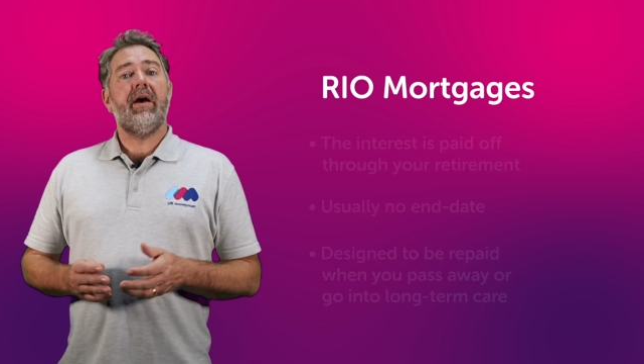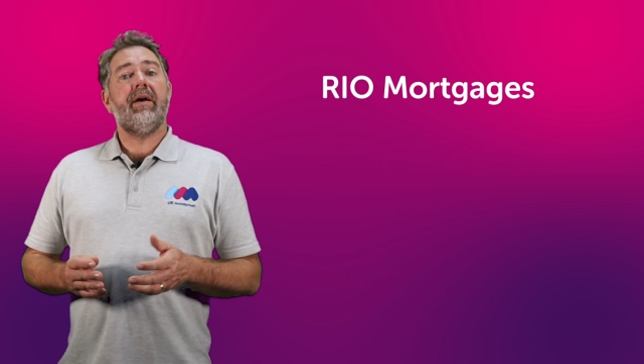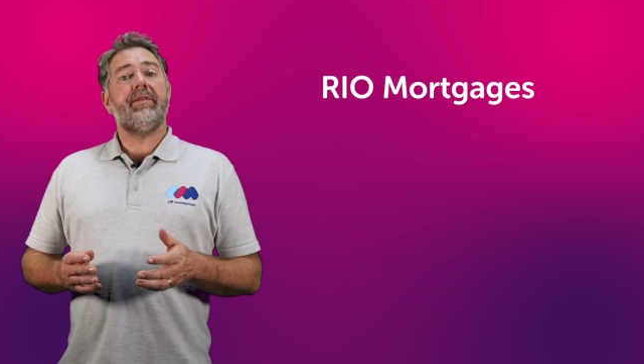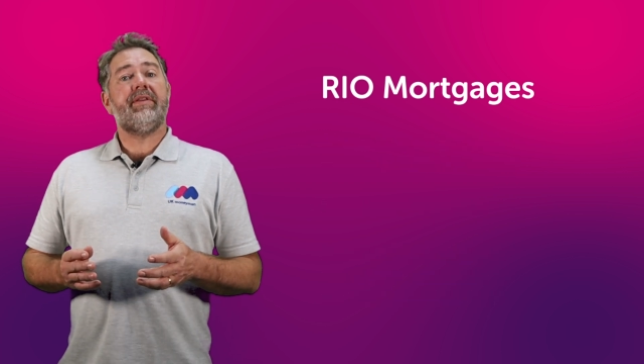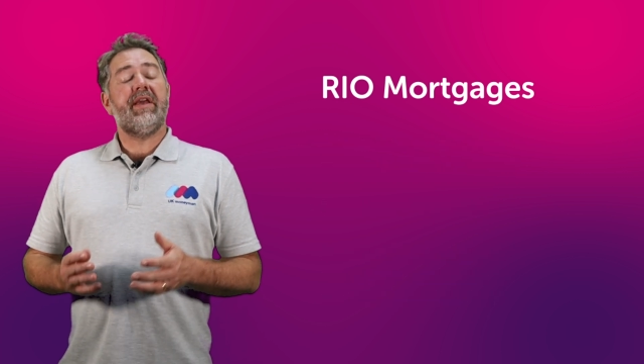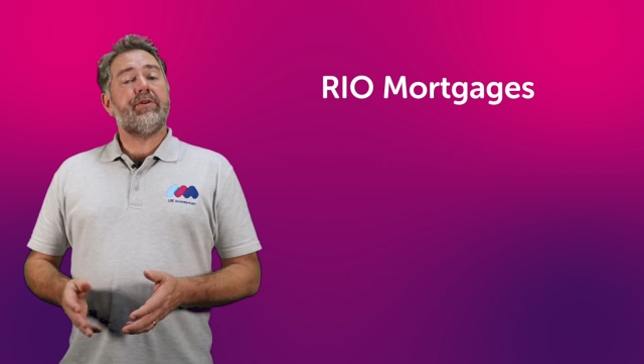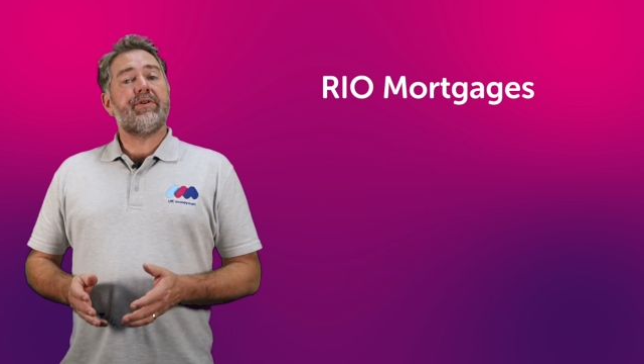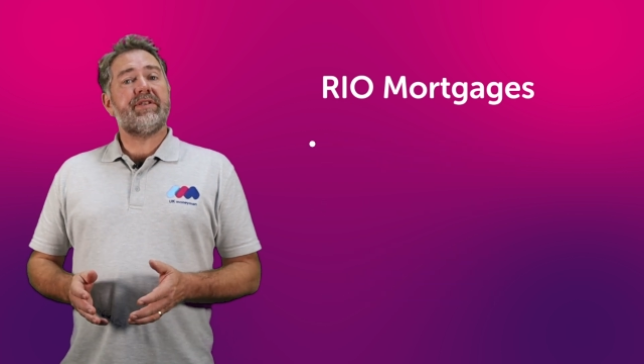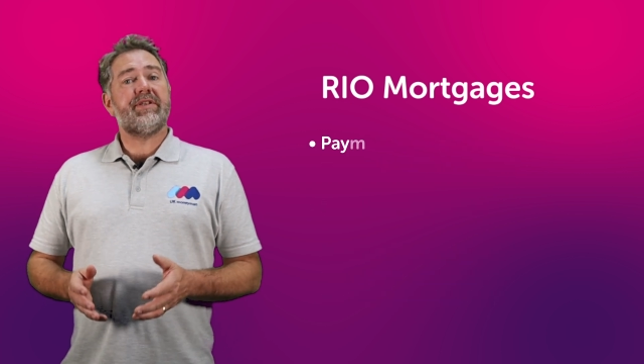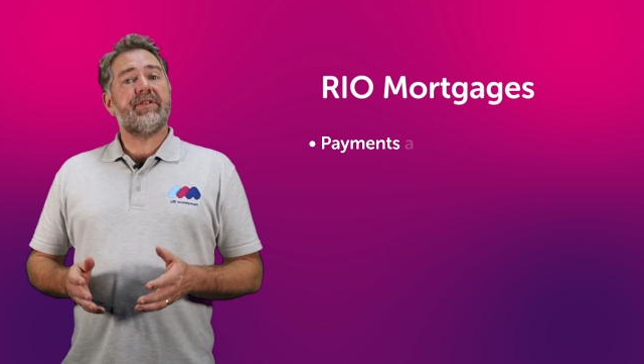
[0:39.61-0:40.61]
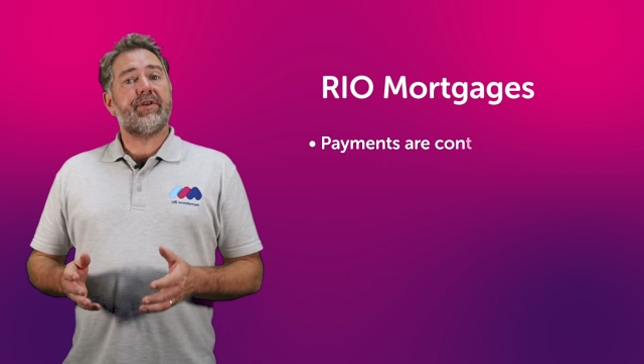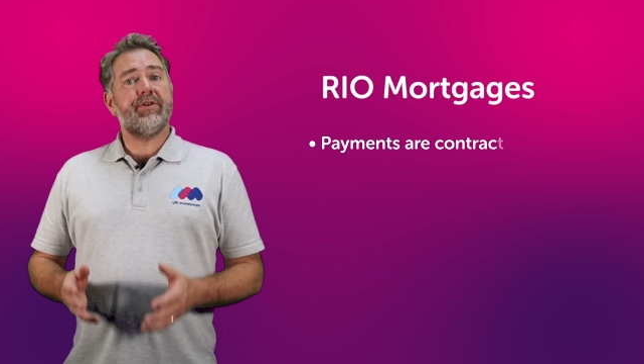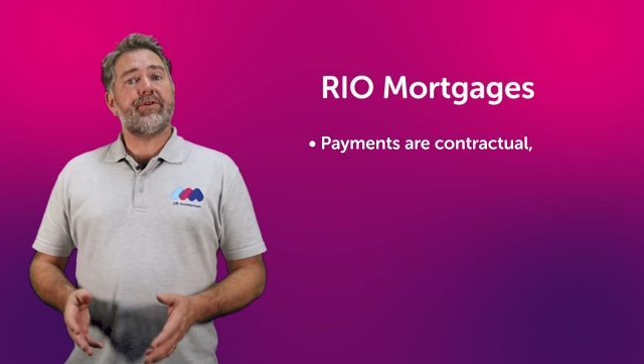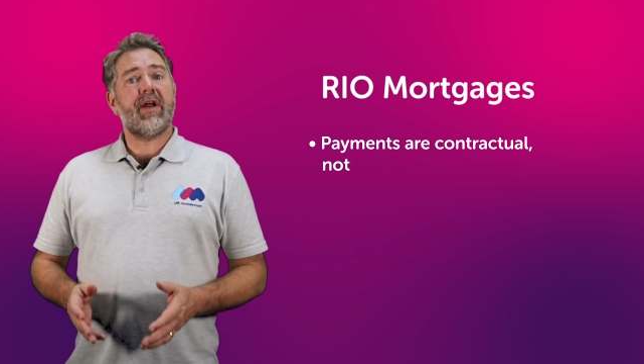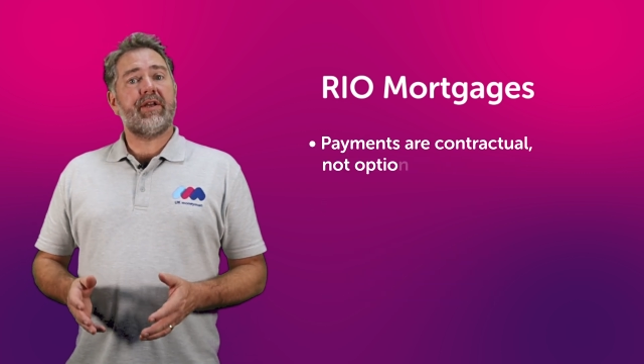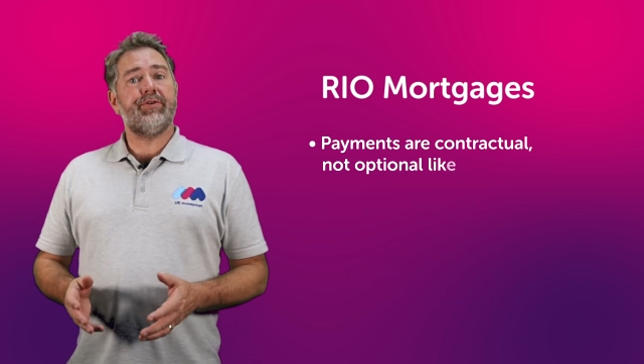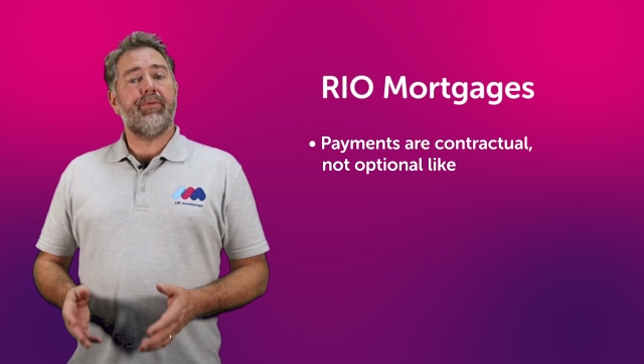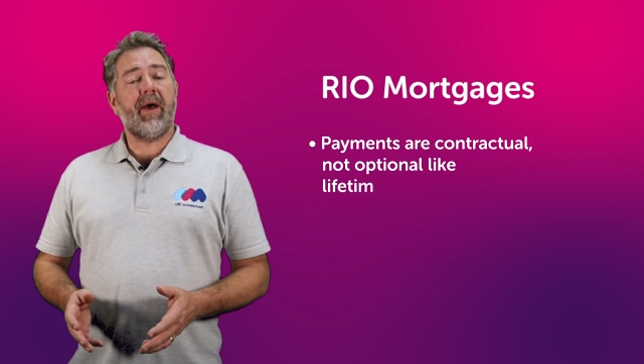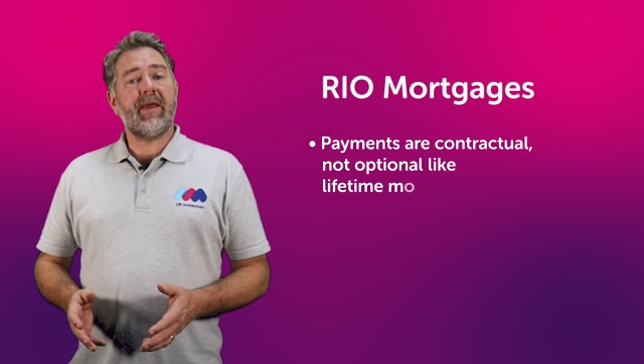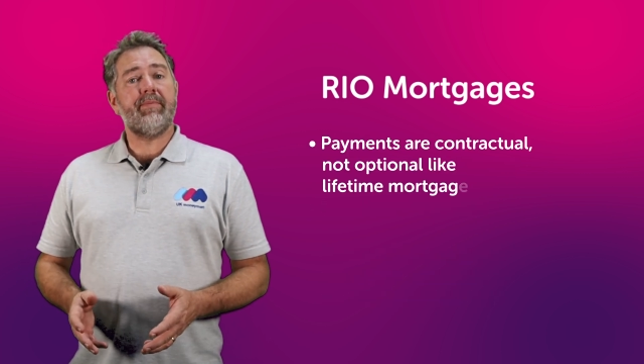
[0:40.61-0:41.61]
Uh, the interest is
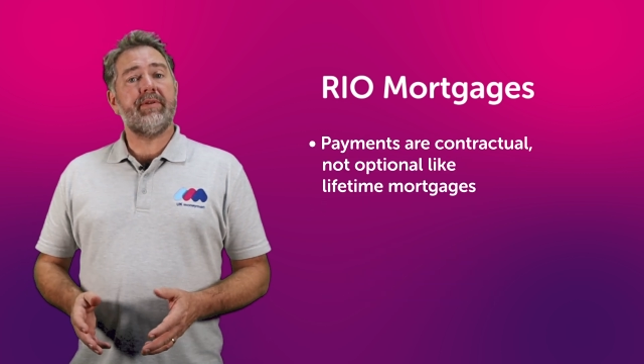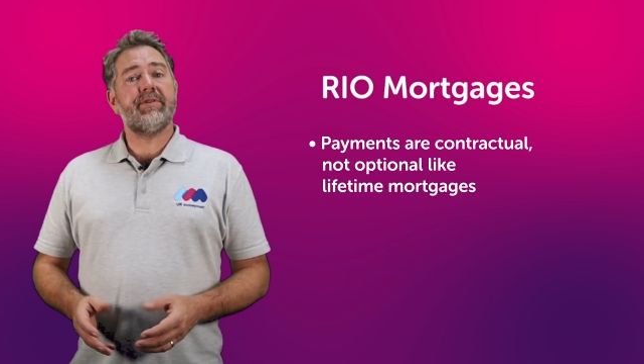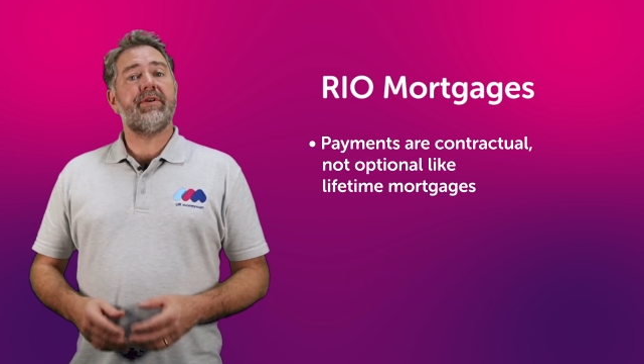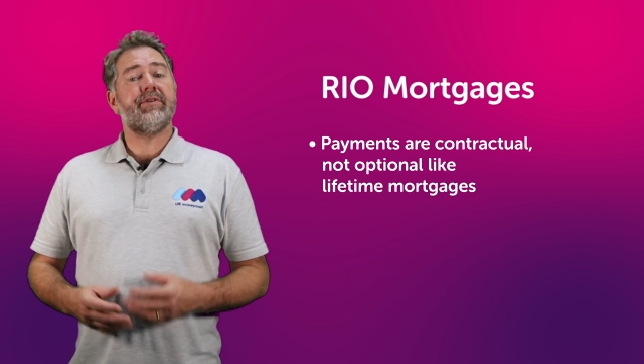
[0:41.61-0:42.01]
contractual payment,